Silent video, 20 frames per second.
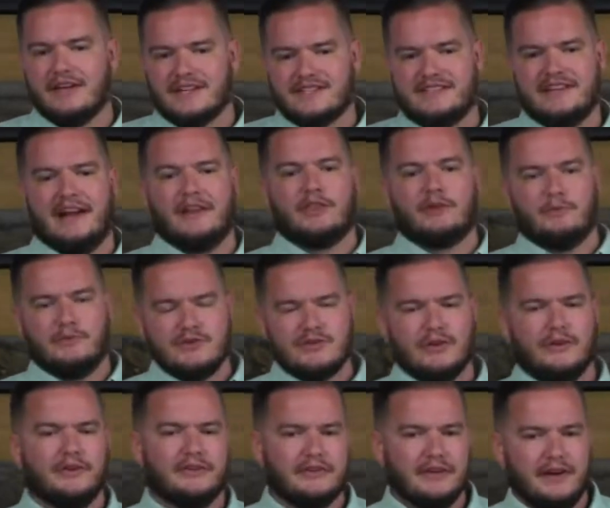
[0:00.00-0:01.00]
is not the
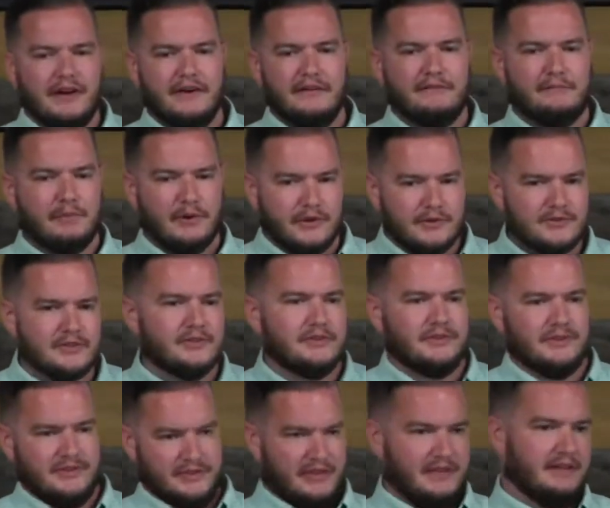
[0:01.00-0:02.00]
result of
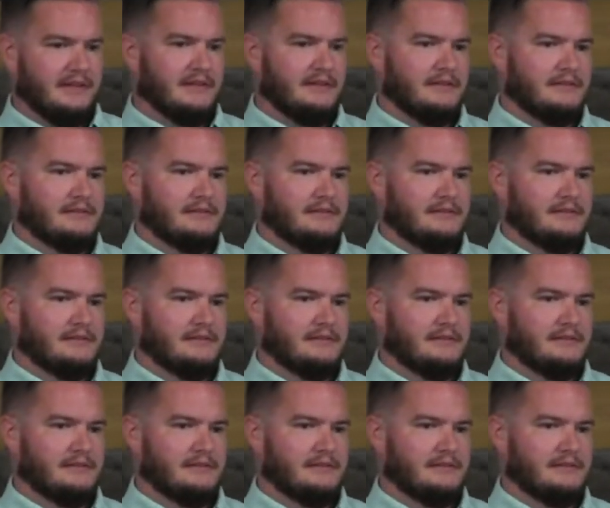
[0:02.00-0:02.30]
personal sin.